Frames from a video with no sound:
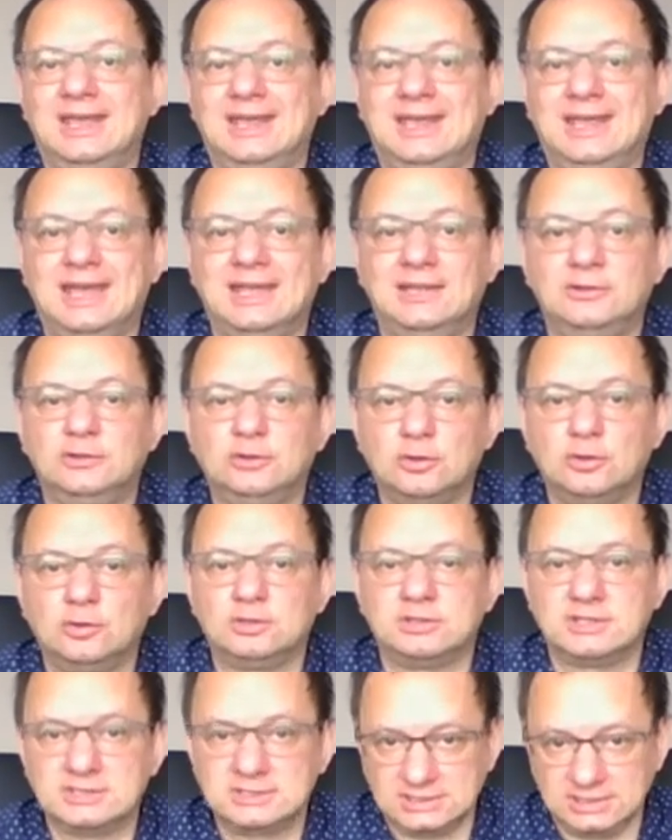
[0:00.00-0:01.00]
cannot
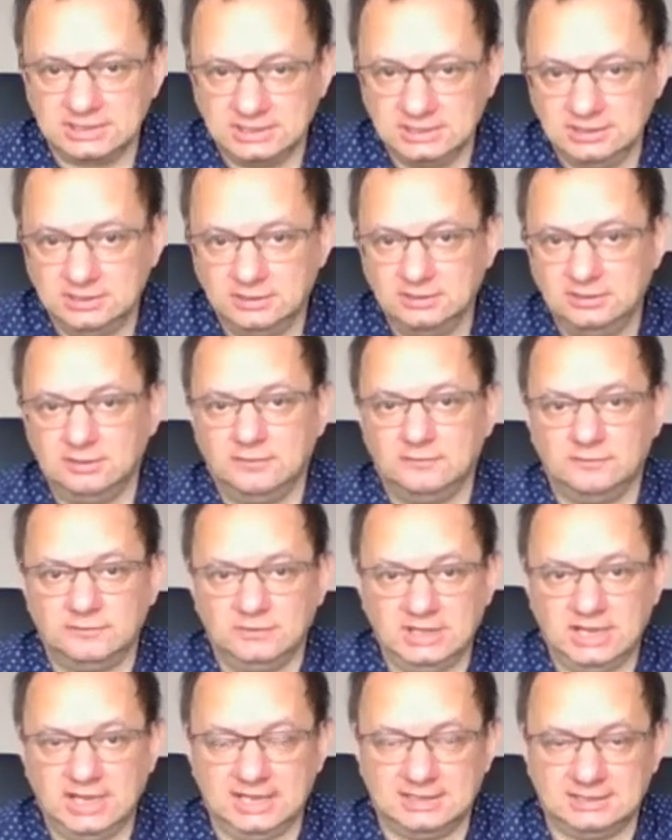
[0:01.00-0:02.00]
see
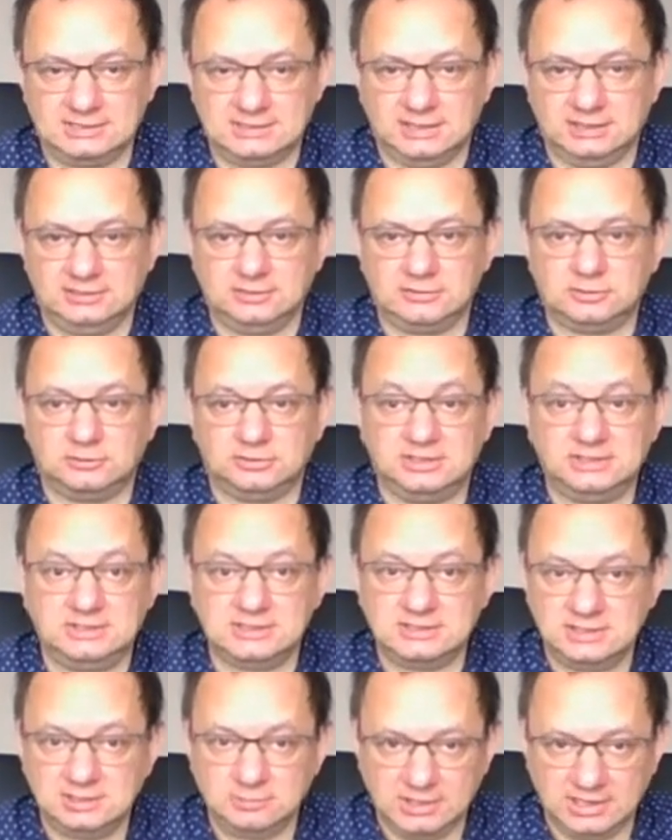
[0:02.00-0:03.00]
the headset. So this
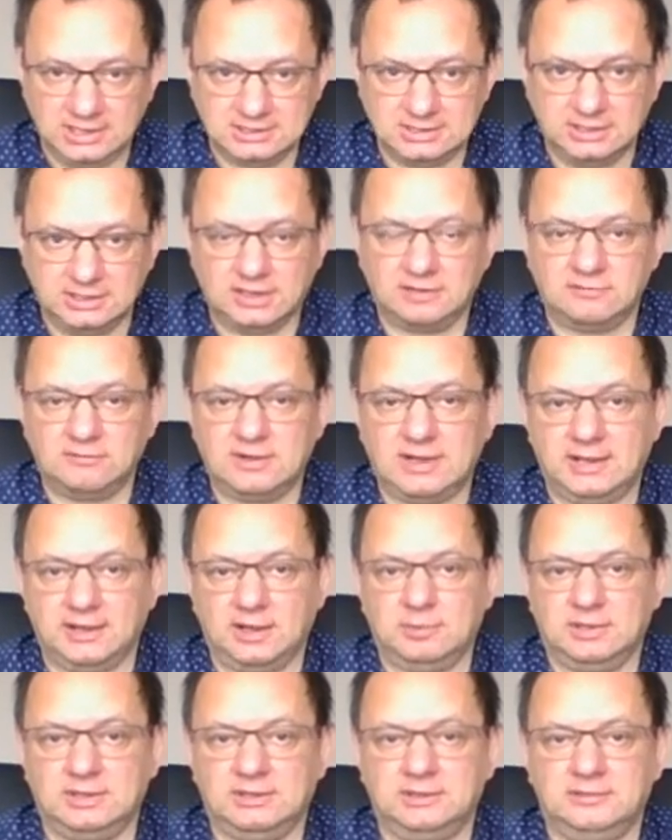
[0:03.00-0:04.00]
is the basic requirement.